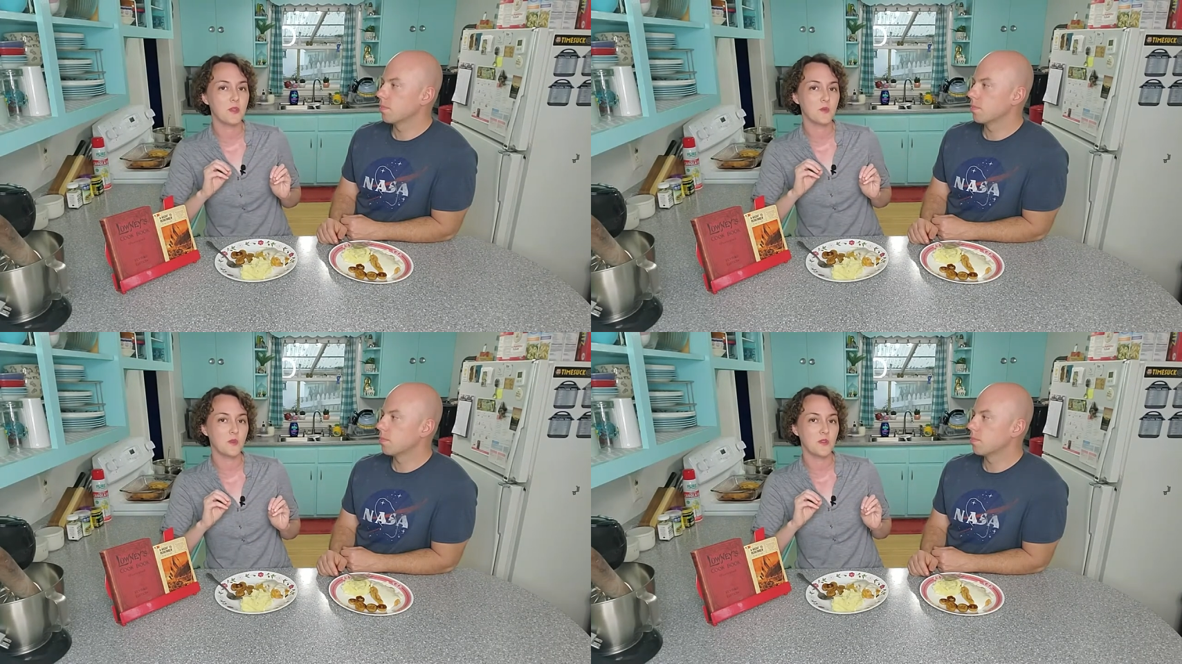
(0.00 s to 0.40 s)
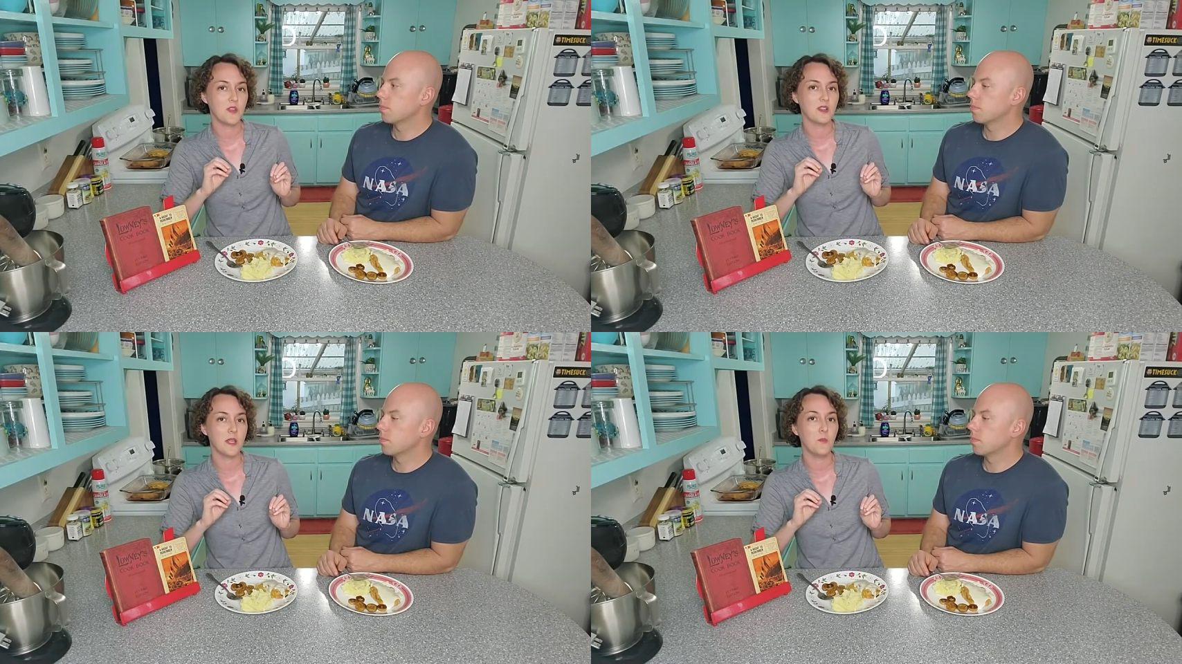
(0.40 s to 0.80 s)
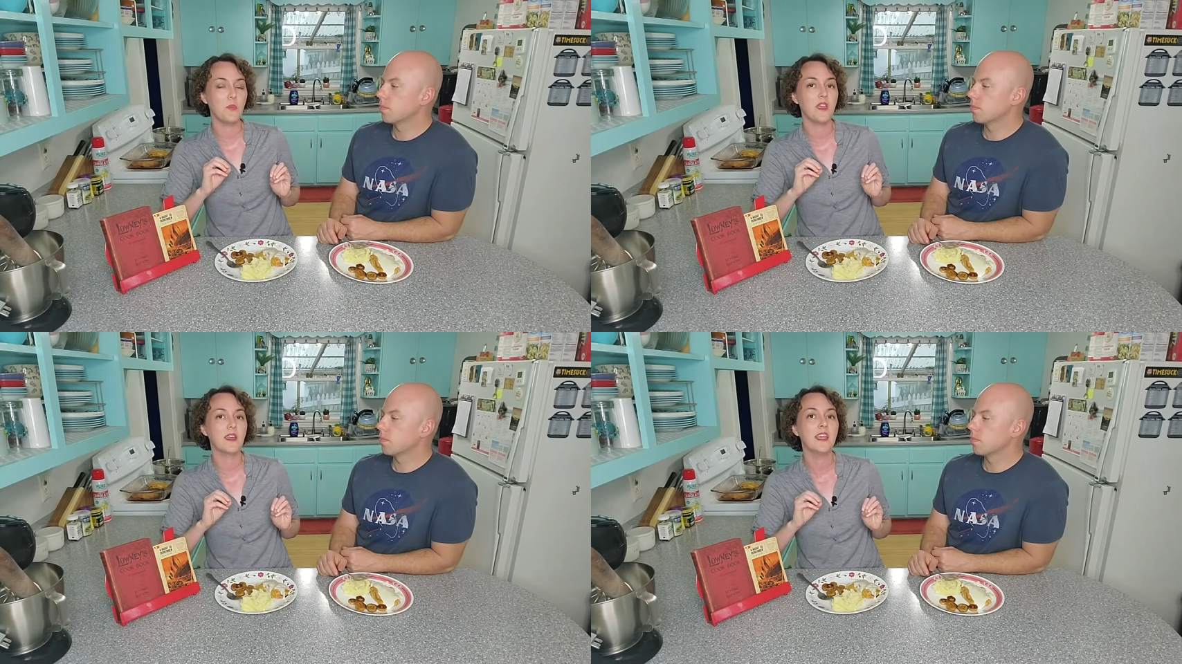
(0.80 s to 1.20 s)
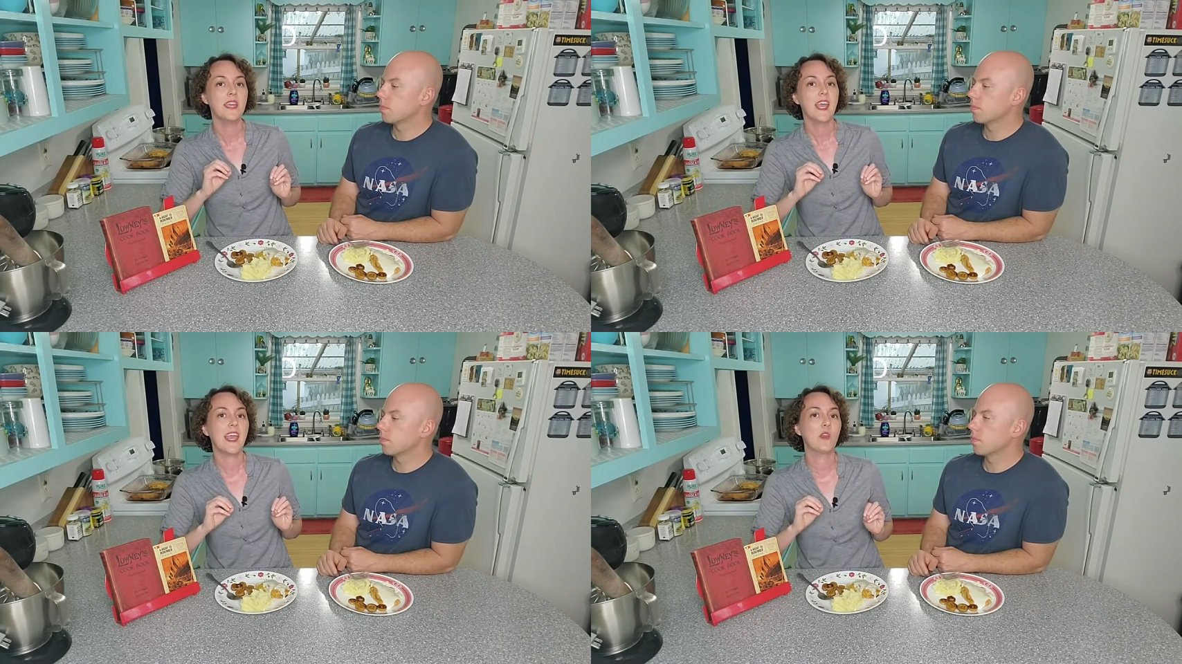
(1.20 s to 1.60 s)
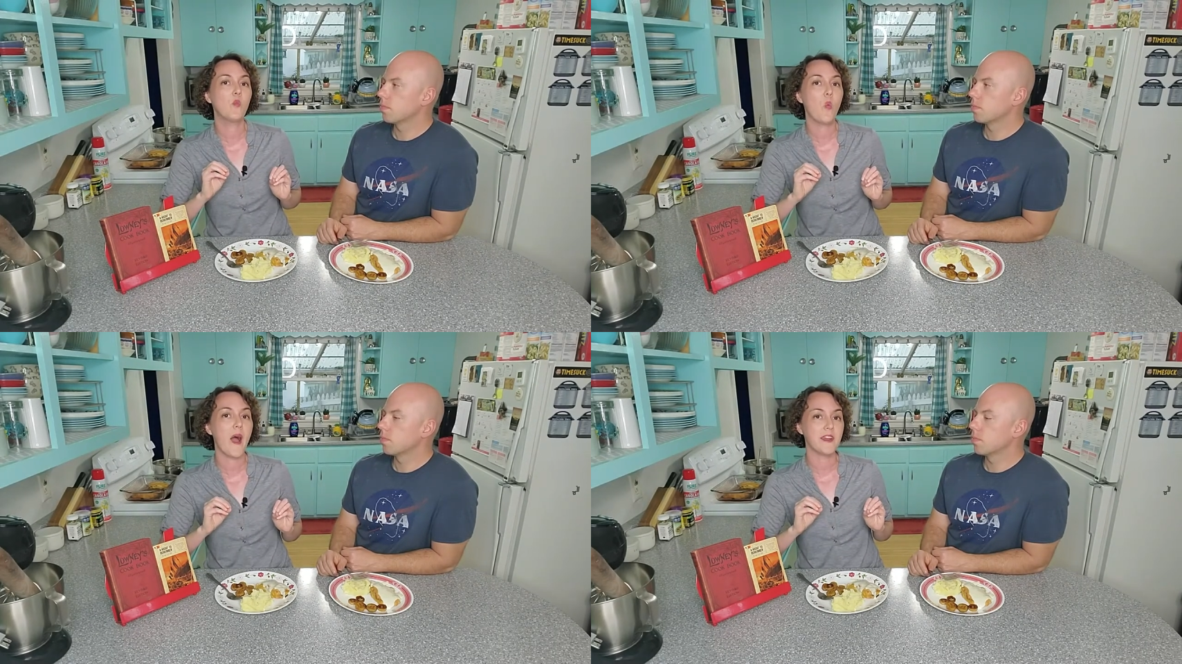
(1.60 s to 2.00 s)
Speaker 1: with the Olympic and
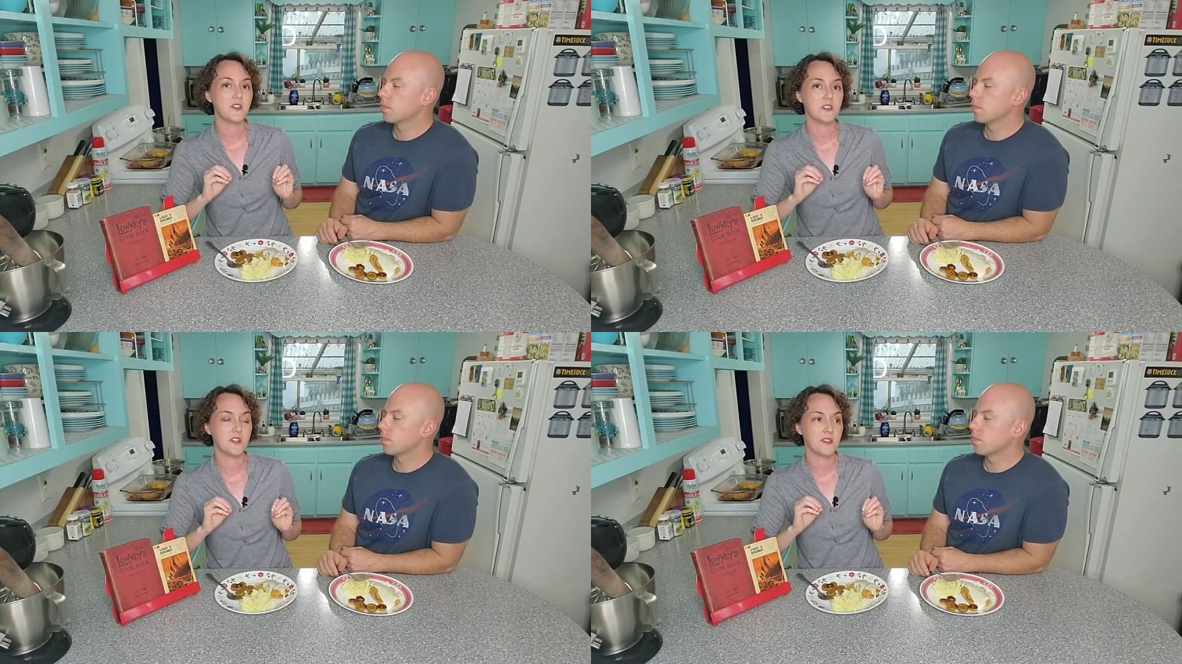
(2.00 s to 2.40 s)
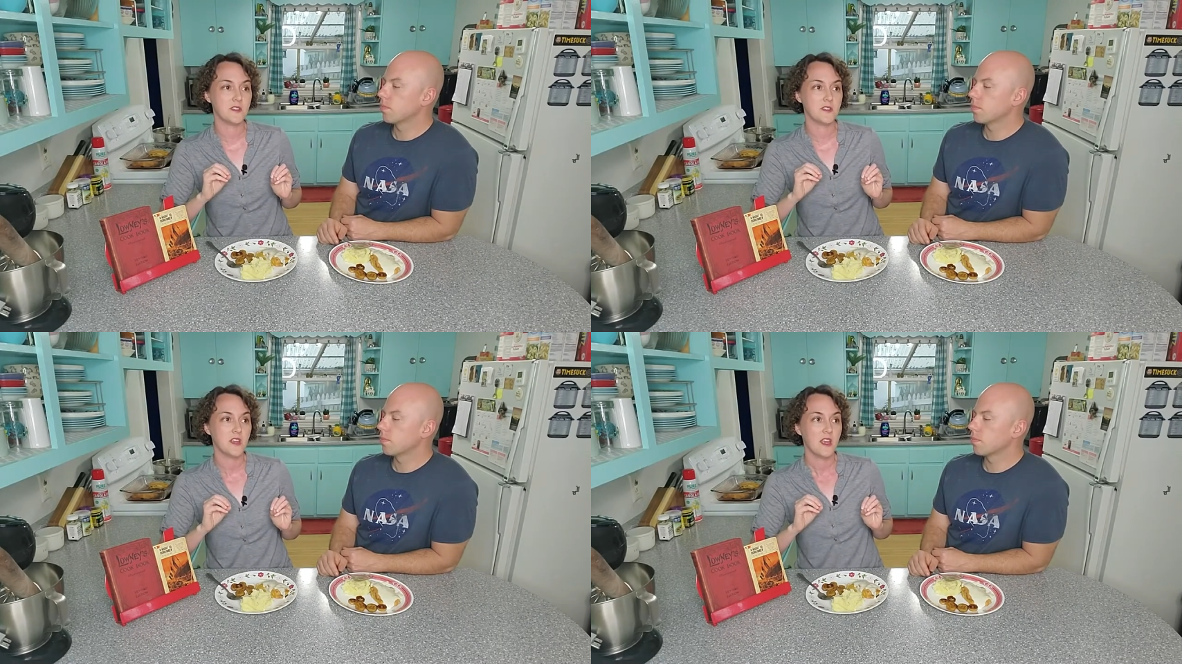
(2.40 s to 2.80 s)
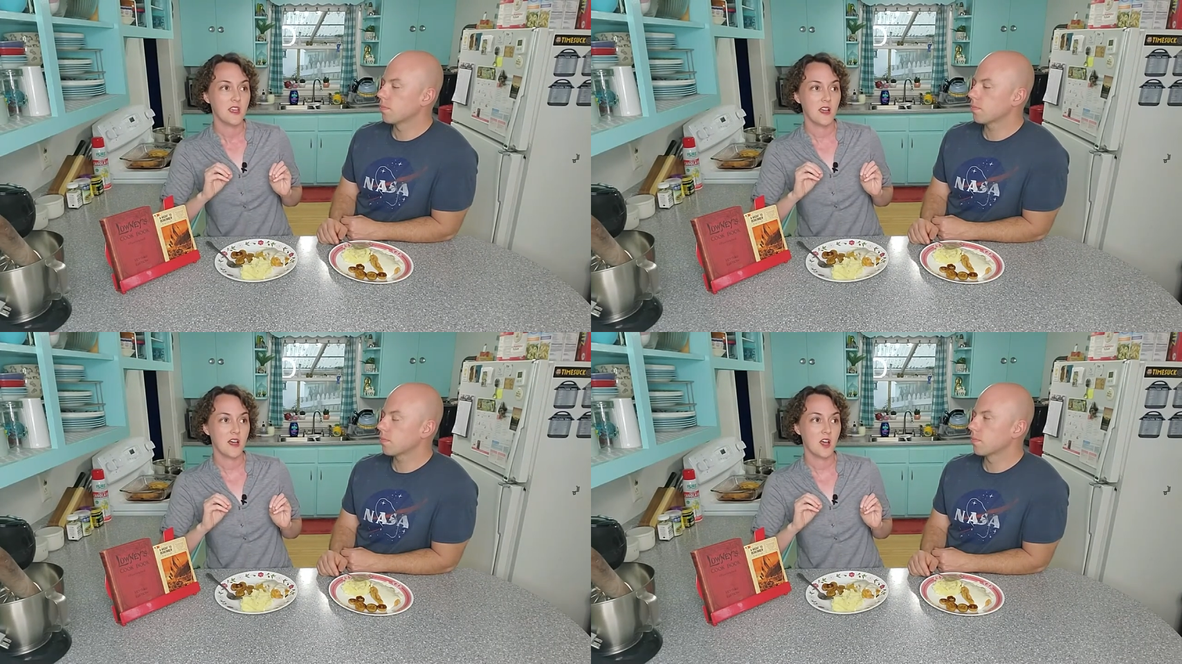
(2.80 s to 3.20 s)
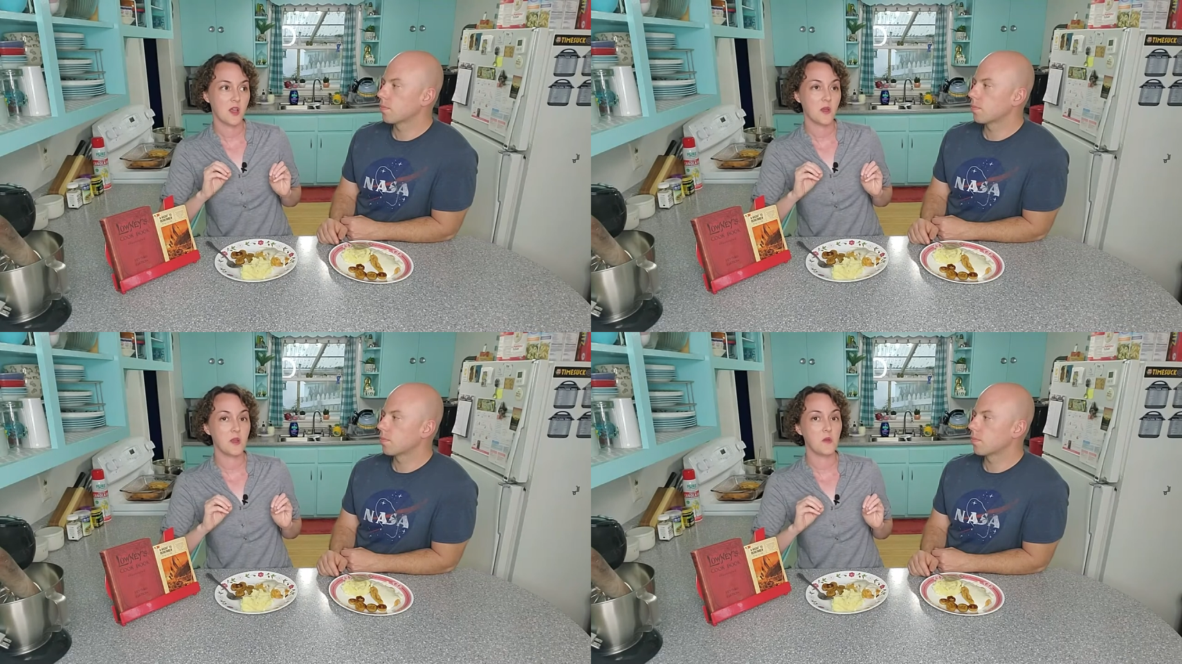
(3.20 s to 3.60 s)
why she's uh,